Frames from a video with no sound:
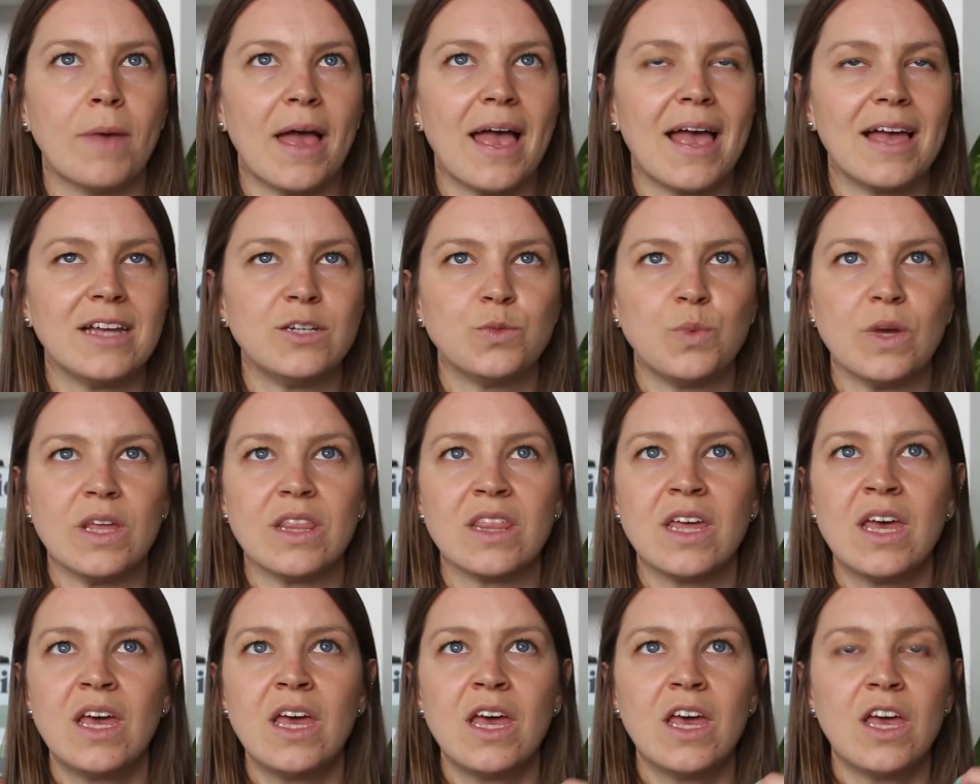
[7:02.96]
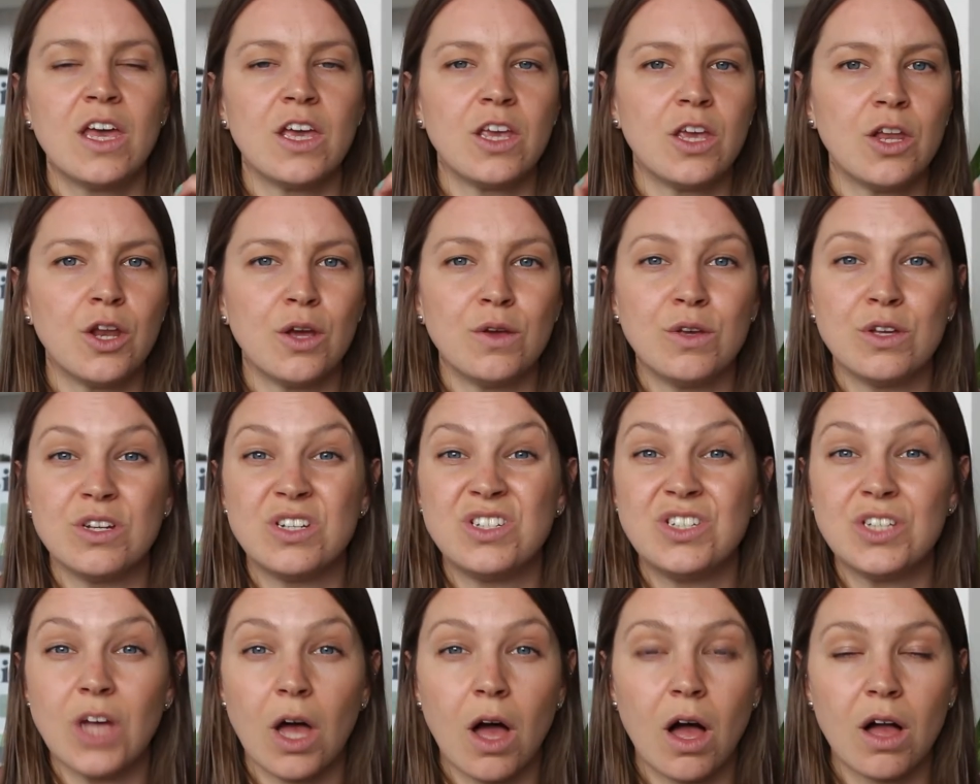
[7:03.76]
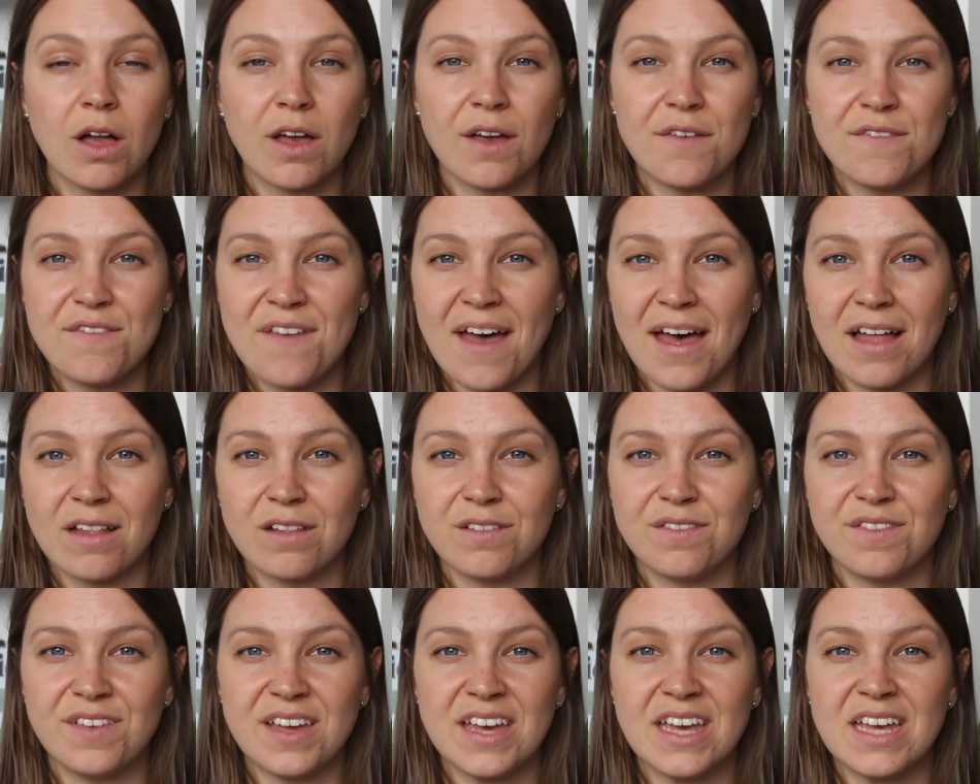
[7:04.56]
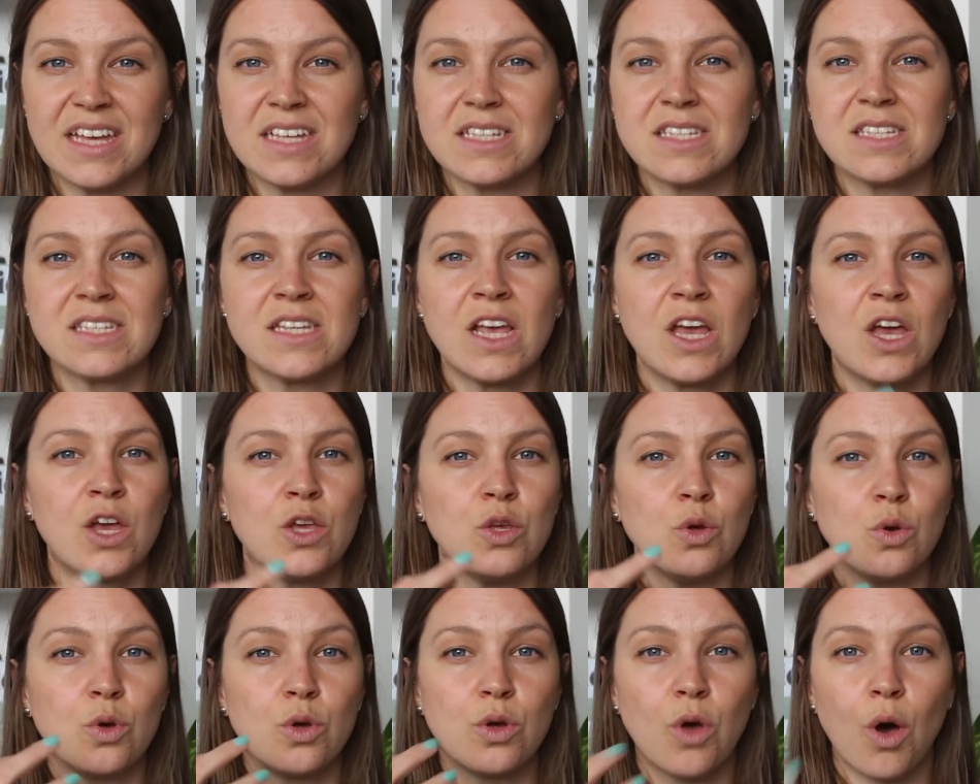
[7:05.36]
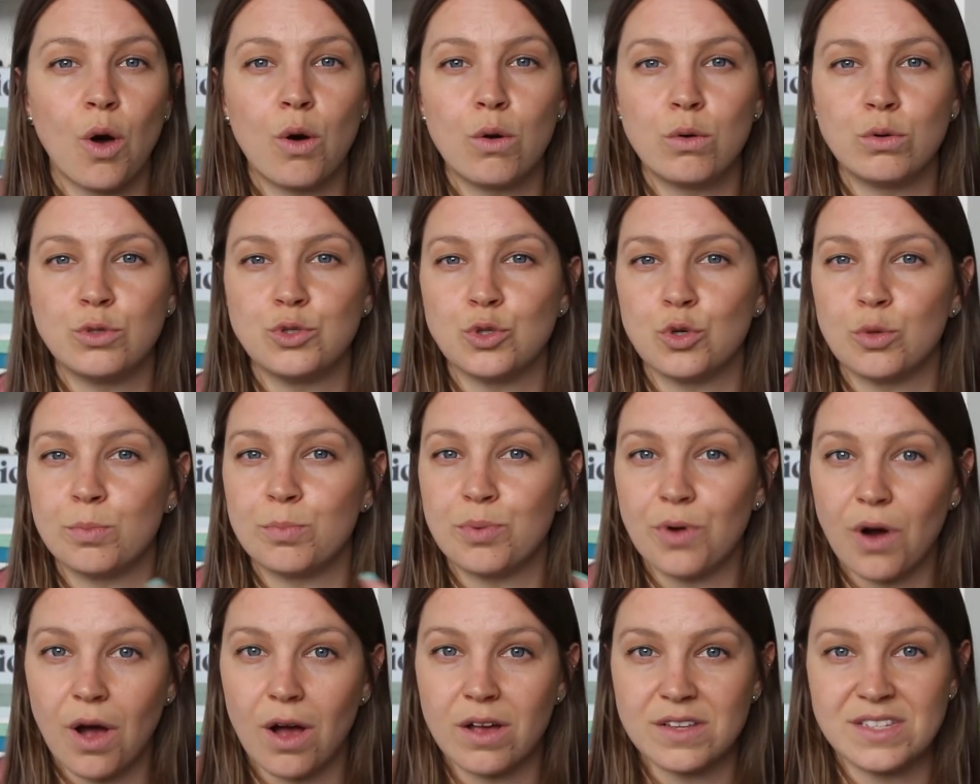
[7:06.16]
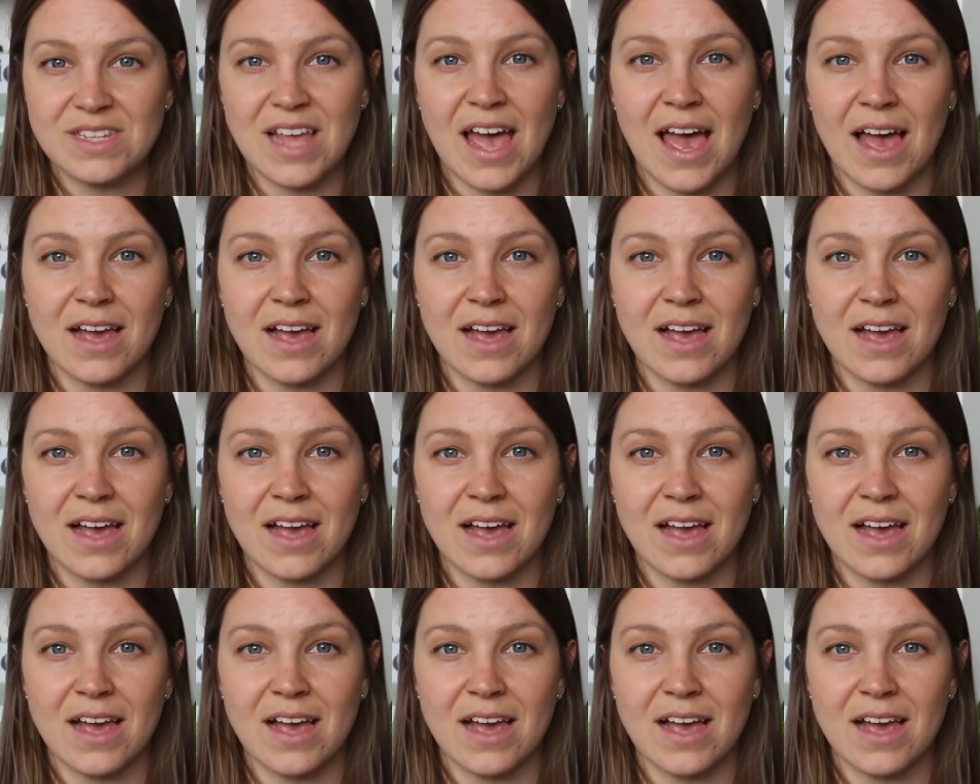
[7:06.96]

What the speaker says: paired with, you know, your darker velvets, your gold or brass